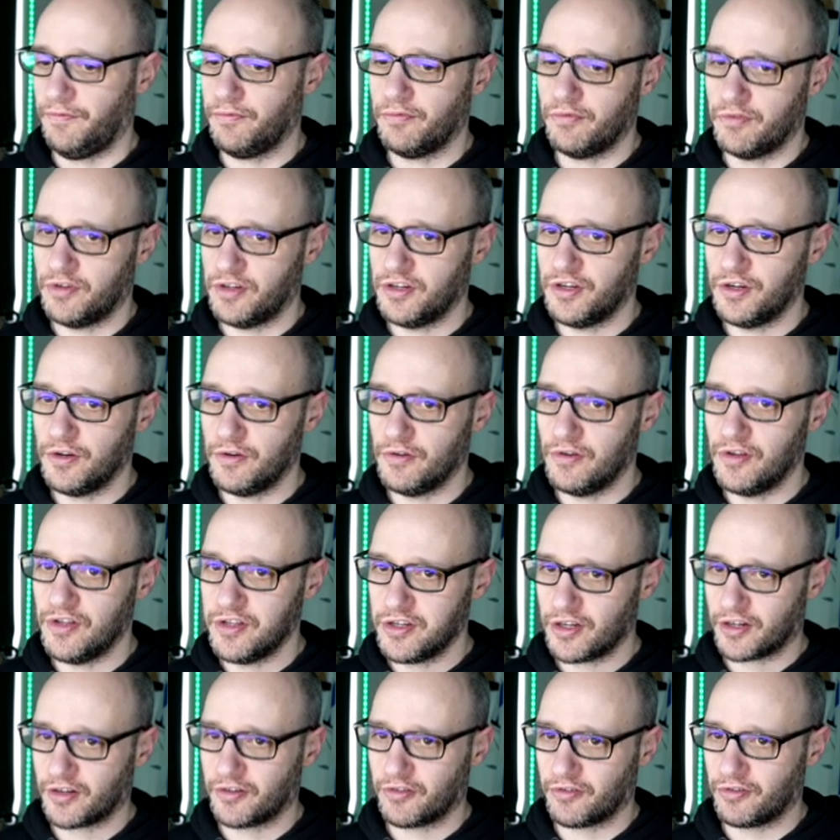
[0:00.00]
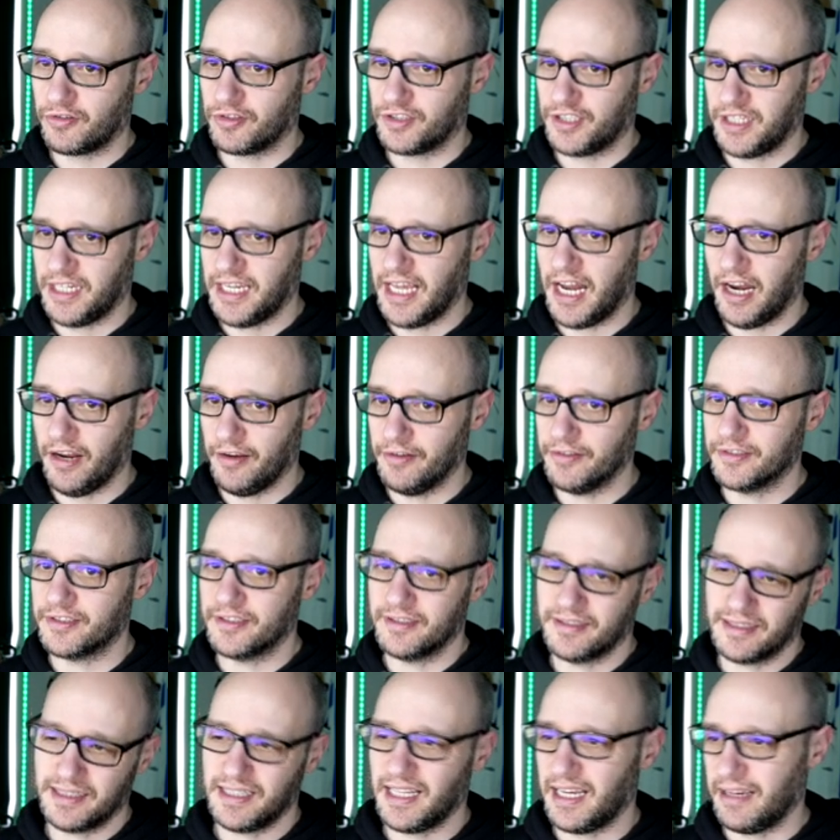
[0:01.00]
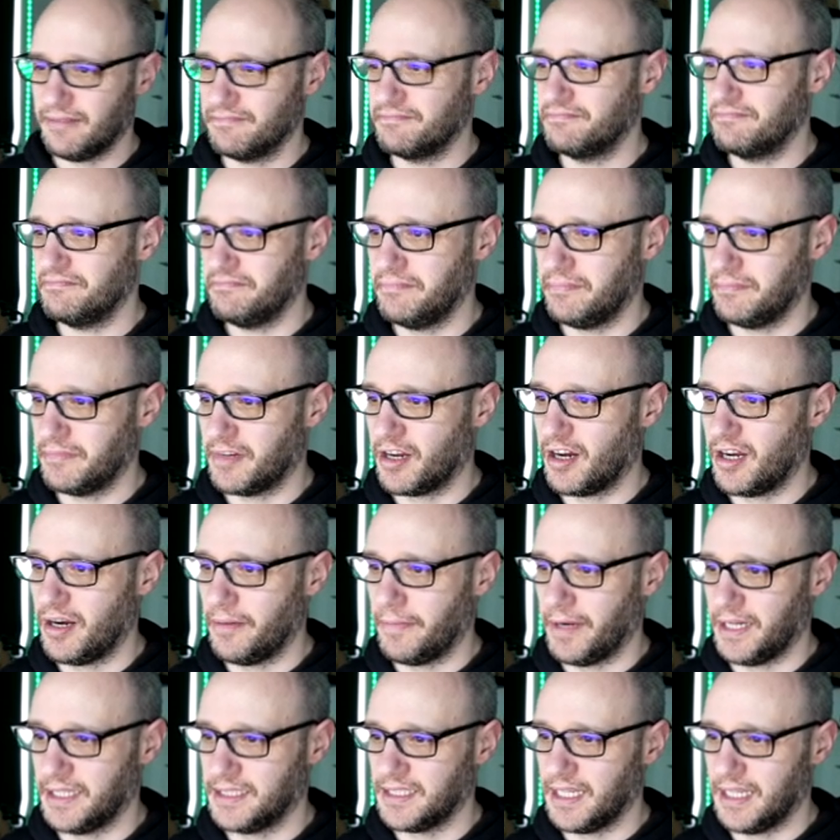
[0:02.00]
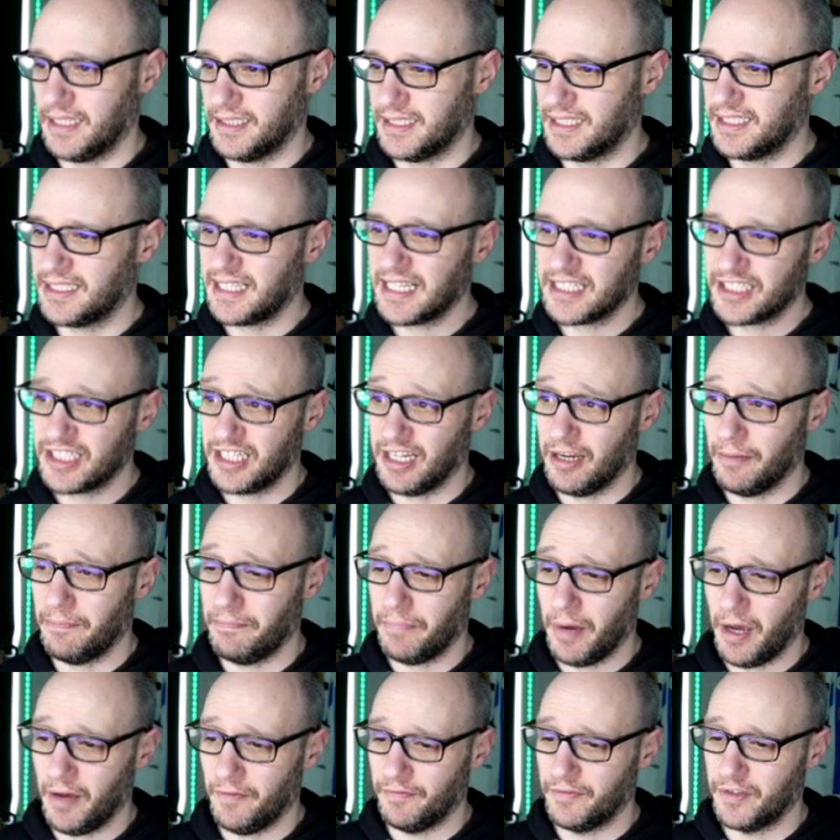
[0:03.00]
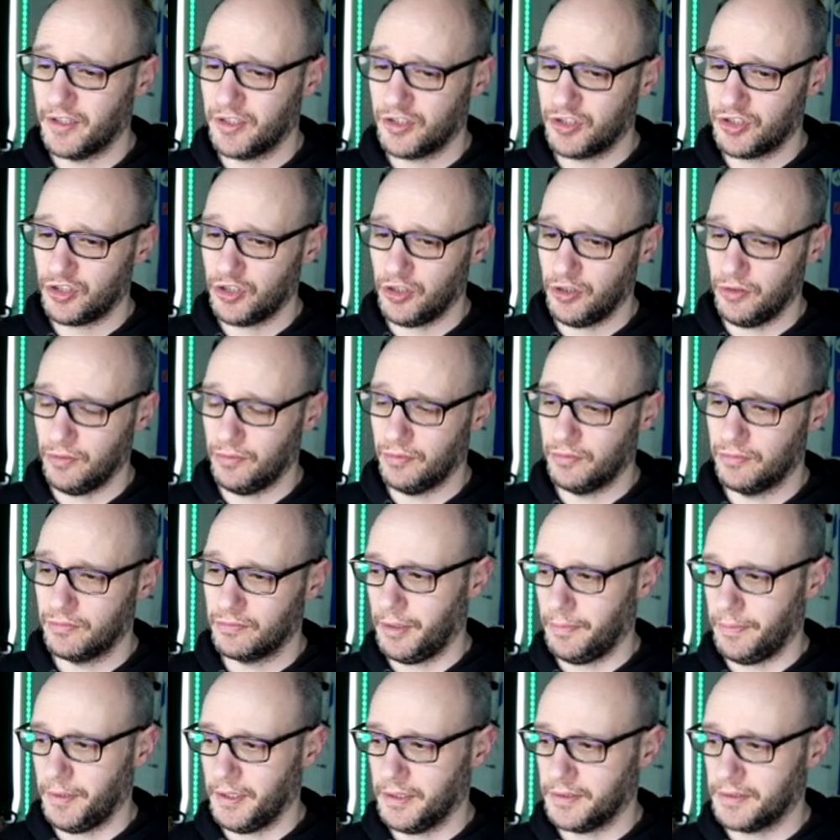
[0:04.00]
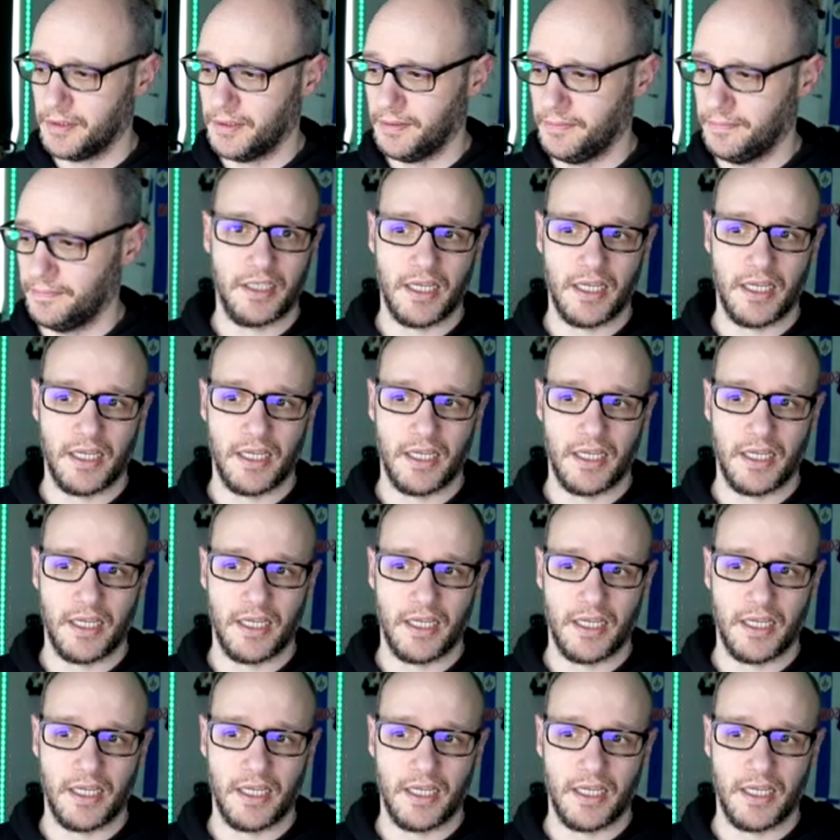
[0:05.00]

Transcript: And if you look across the yellows, and that kind of makes sense, it's actually above two per person.